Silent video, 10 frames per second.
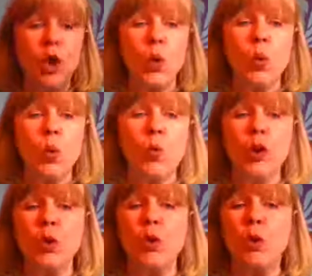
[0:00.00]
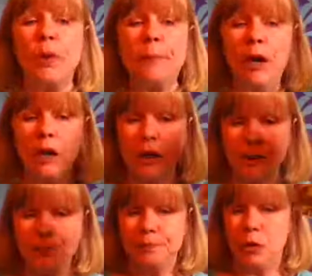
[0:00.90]
Wonder Woman mug,
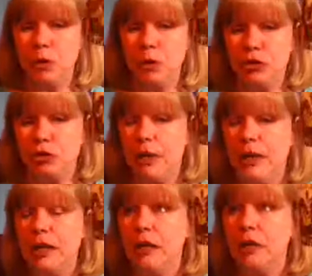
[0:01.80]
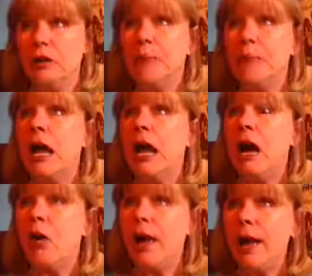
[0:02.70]
which is right here.
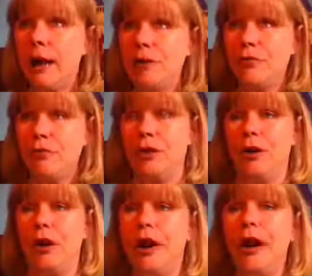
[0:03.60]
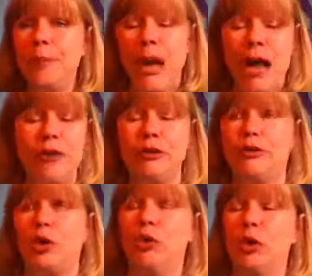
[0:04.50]
However, I'm out of
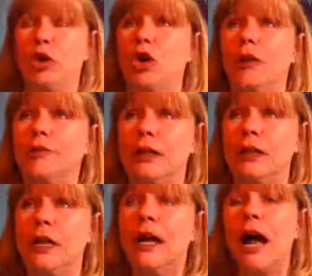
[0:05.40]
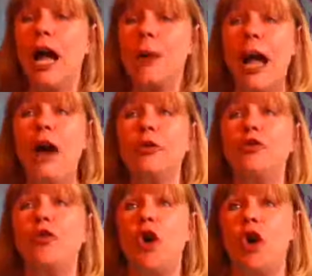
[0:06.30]
Kona coffee. I'm out
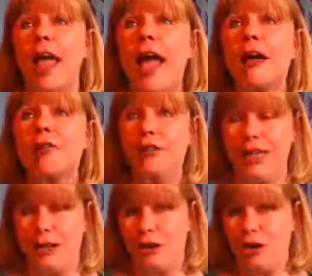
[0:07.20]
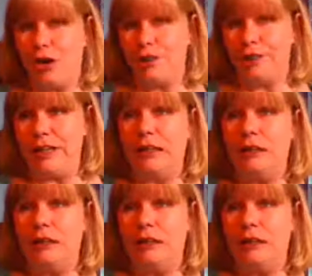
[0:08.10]
of all caffeinated coffee.